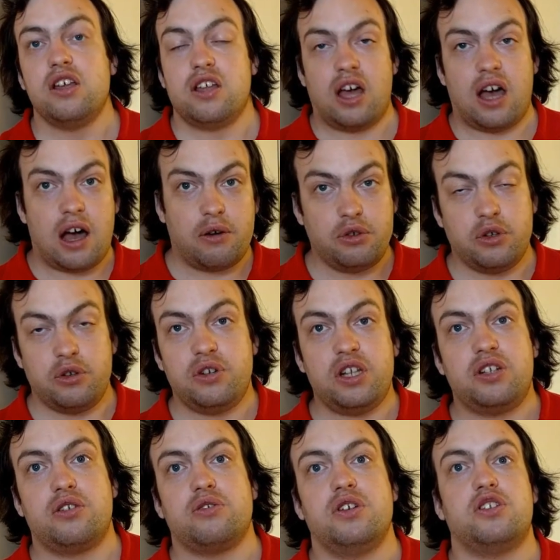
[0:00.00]
How do you need
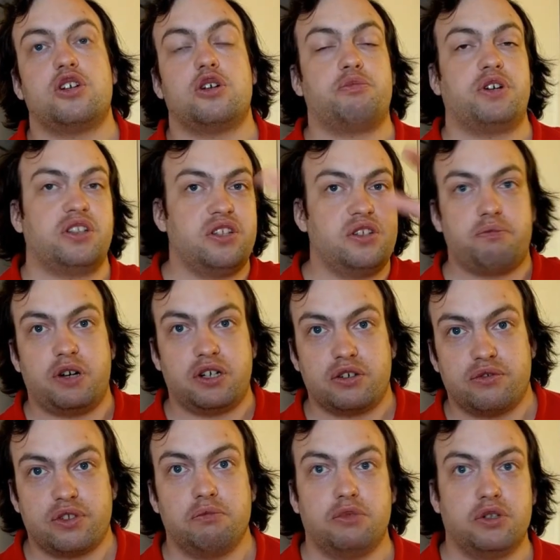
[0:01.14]
to interpret this bunch of
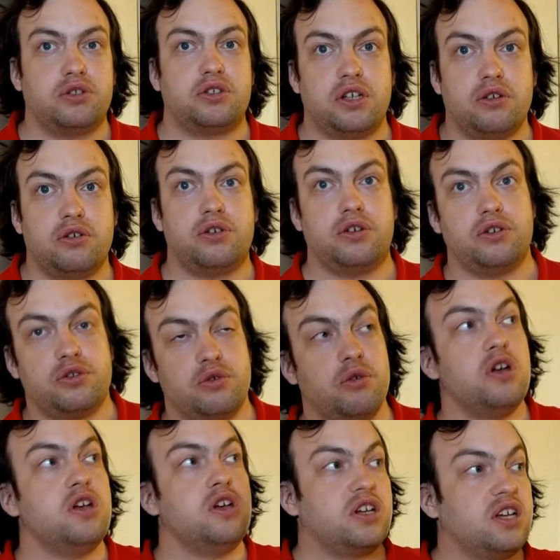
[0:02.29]
symbols in order to
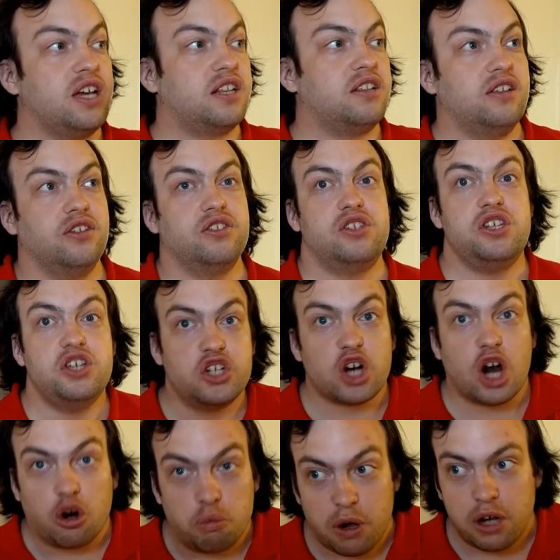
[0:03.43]
get this D
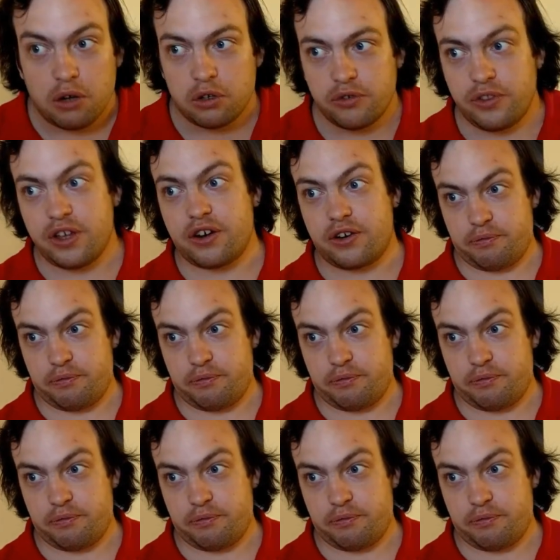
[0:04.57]
sharp out of there?